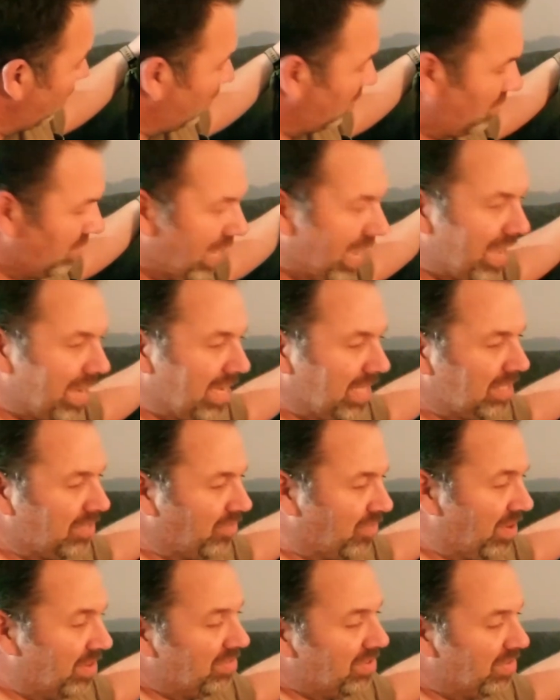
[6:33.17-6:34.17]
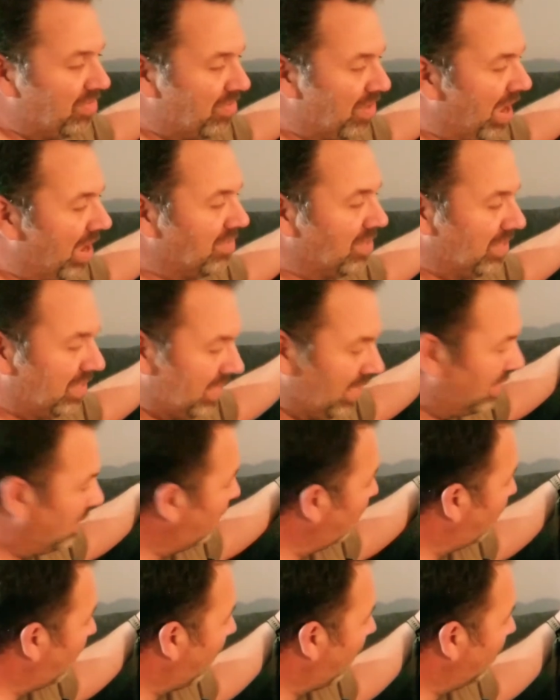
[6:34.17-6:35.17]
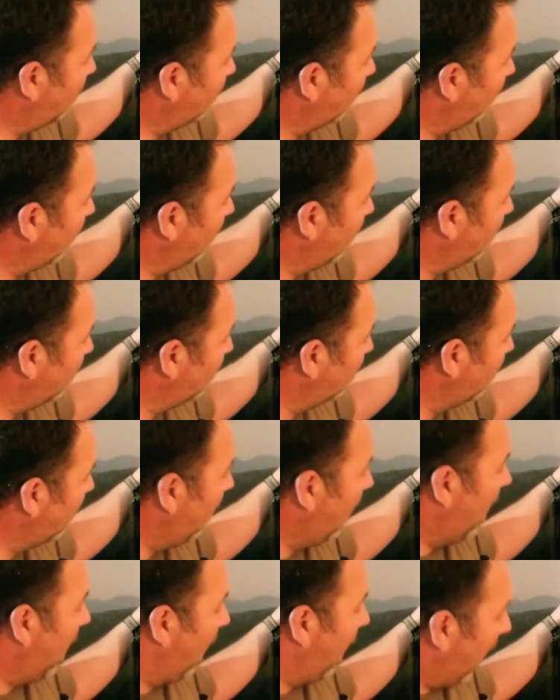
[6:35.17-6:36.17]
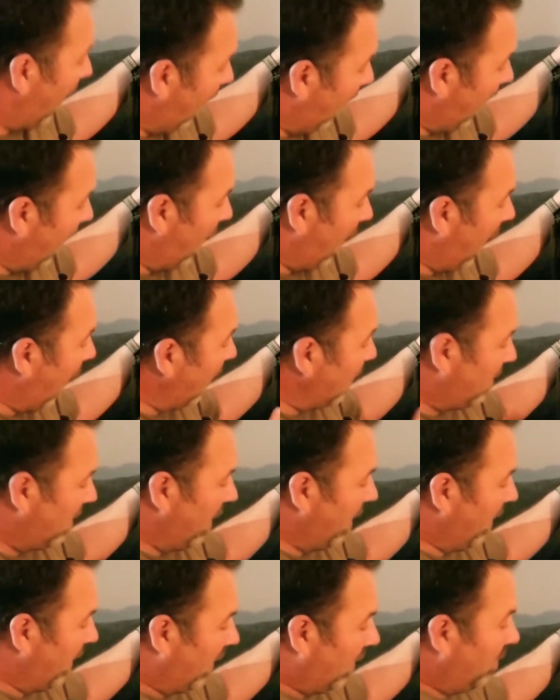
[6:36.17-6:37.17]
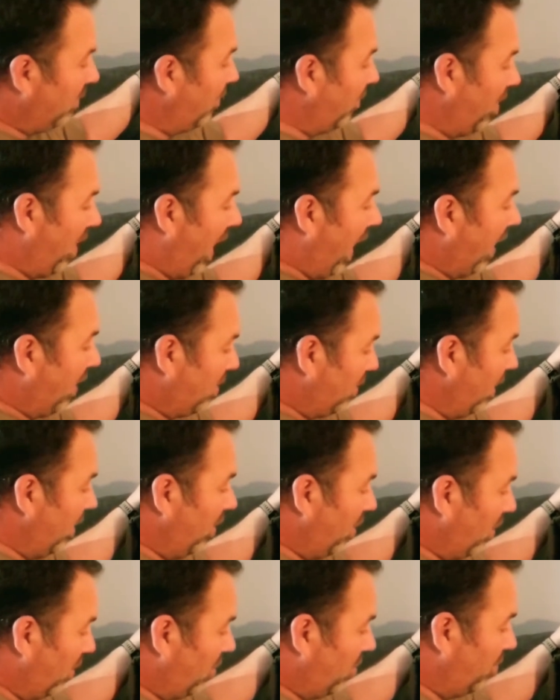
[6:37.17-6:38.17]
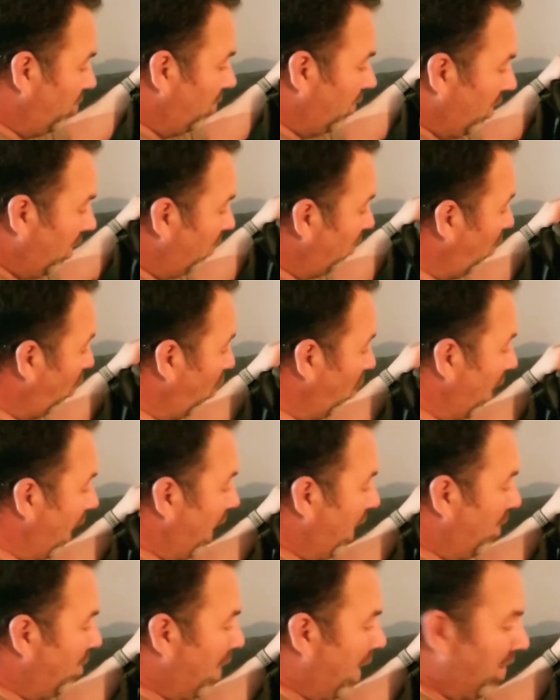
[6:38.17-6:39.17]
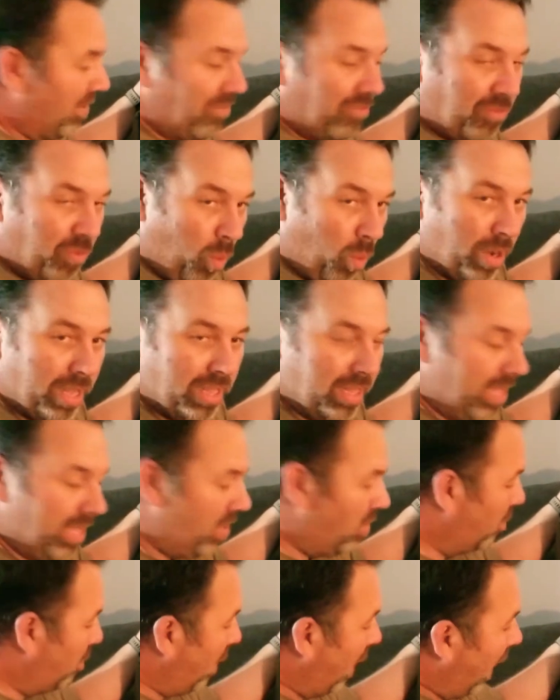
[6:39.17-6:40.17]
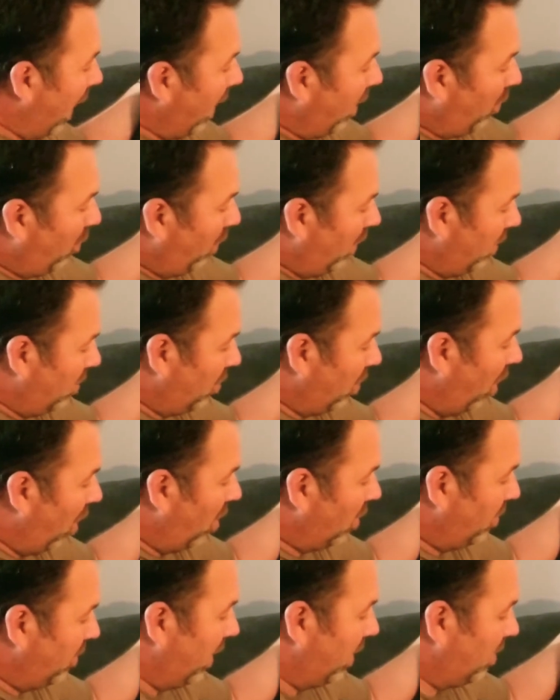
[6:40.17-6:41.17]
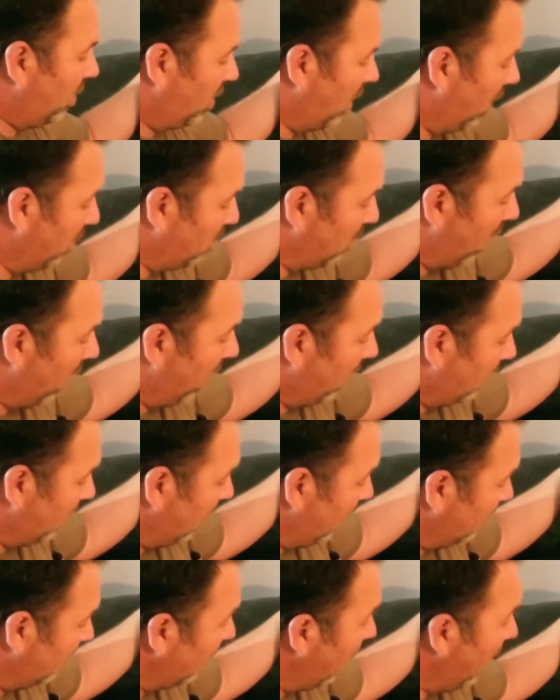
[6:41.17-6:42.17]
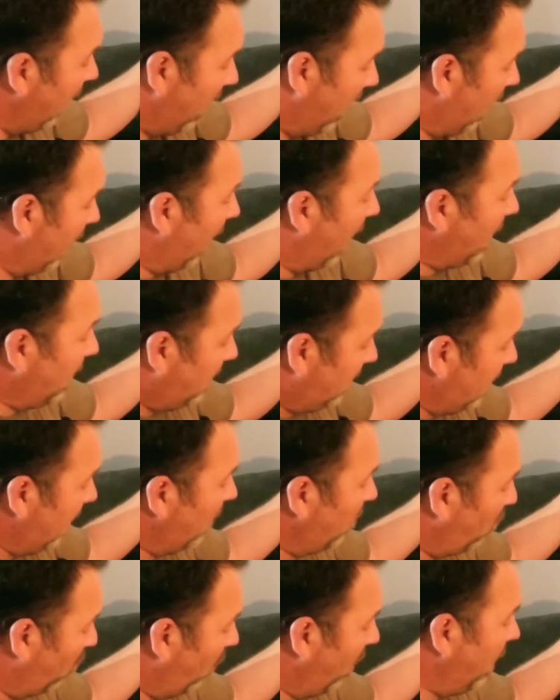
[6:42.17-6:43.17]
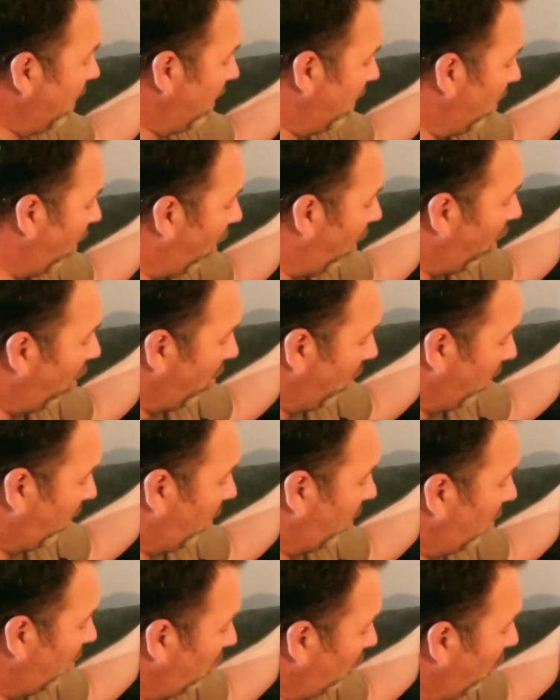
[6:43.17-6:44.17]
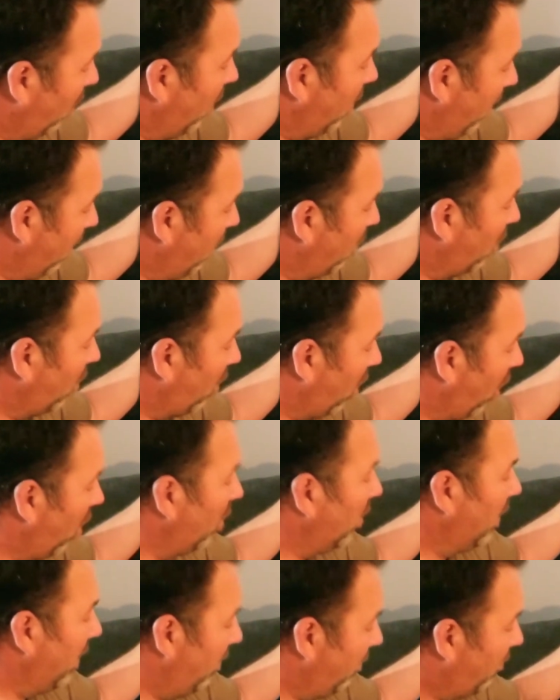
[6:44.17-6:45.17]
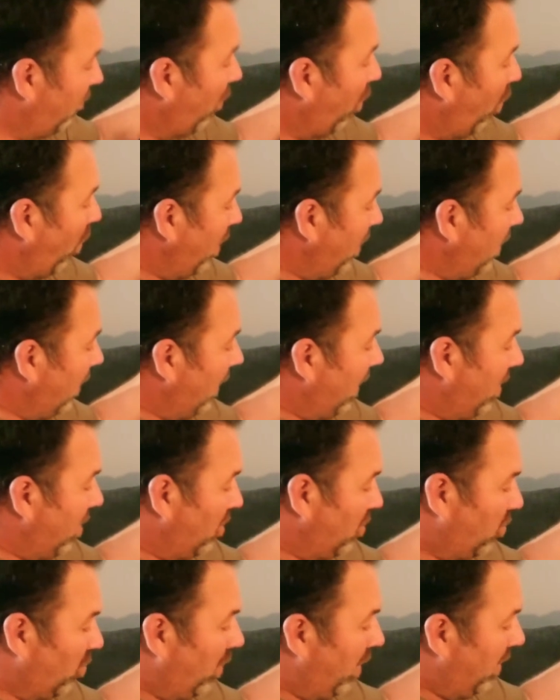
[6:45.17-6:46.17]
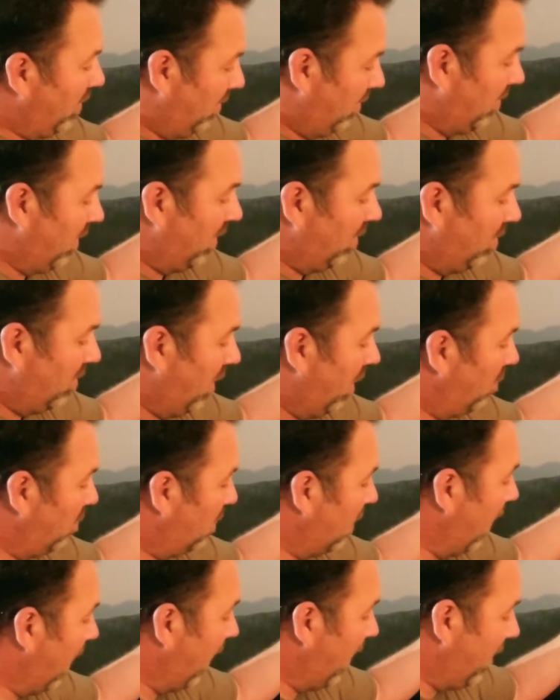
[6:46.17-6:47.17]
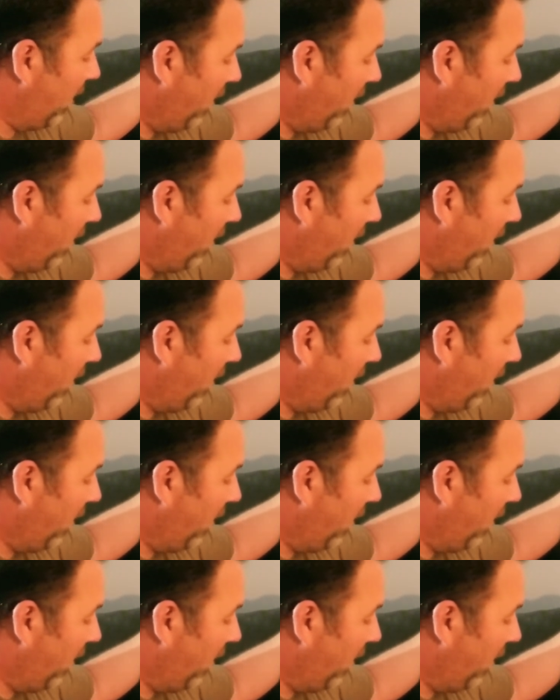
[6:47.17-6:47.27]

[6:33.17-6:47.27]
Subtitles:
saying it's 55 to 65 liters. I think it actually looks a little more like about a 40-liter pack when it's all cinched up like this. And I did read an article where they were calling it 40 liters when it's cinched up tight,